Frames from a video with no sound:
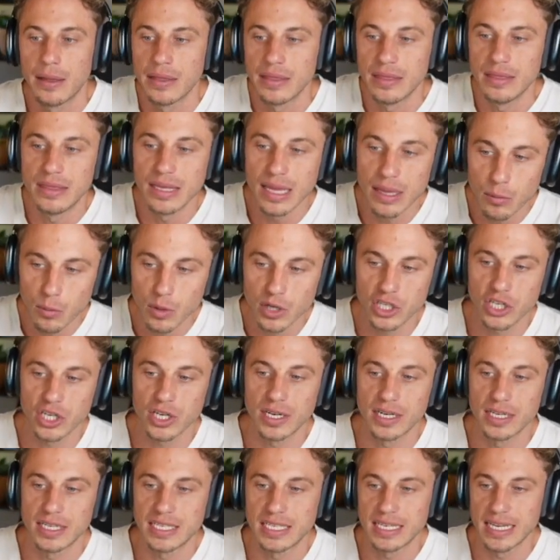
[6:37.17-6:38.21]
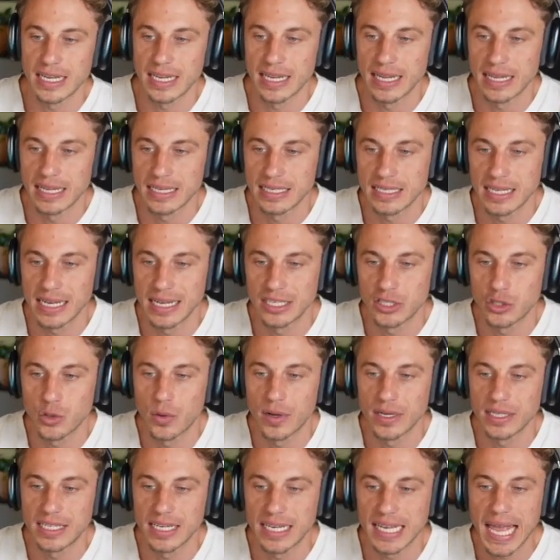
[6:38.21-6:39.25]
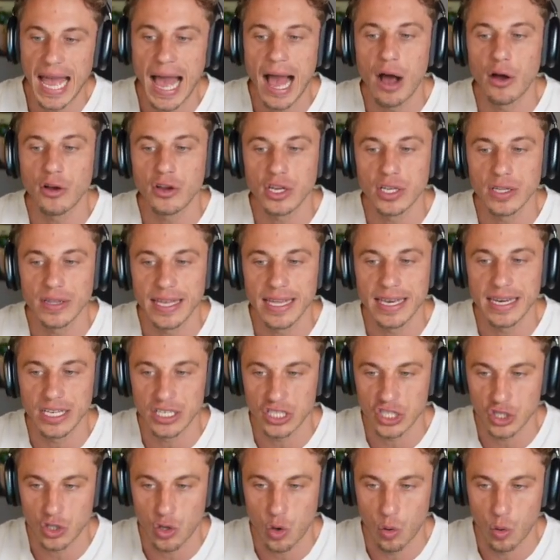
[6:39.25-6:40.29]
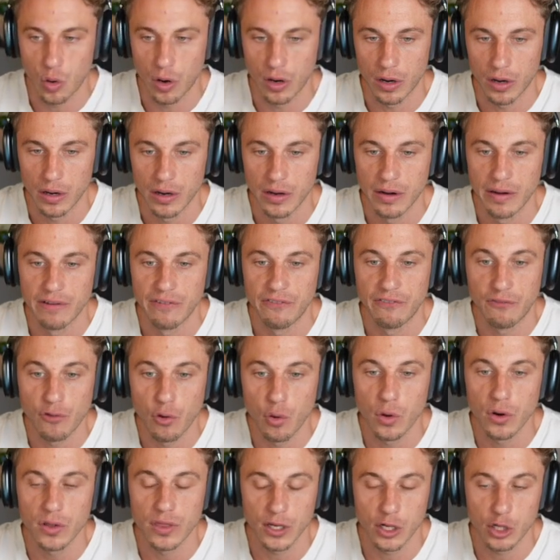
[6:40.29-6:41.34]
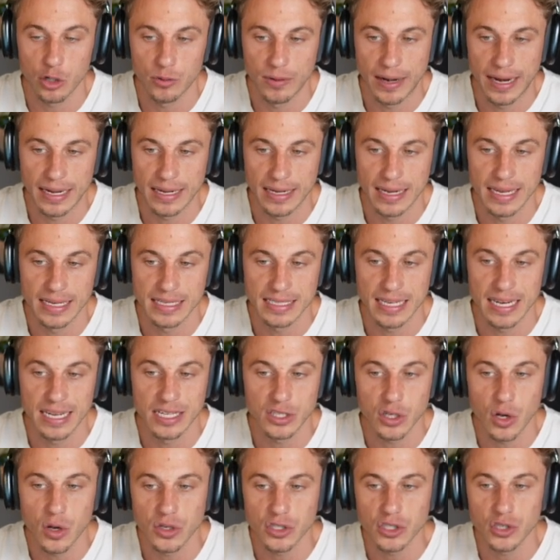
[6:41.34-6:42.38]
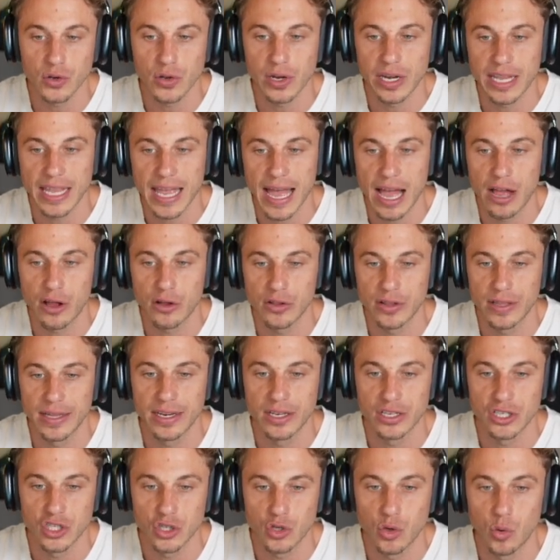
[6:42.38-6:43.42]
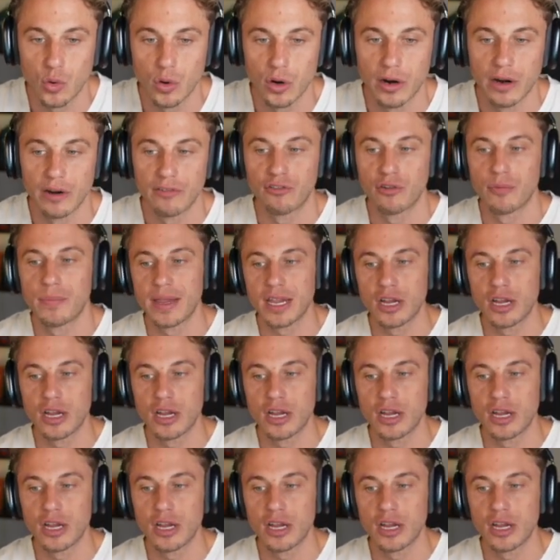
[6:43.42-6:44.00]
Then what you're going to see is it's going to calculate a score for the correctness, and it's also going to calculate a score for being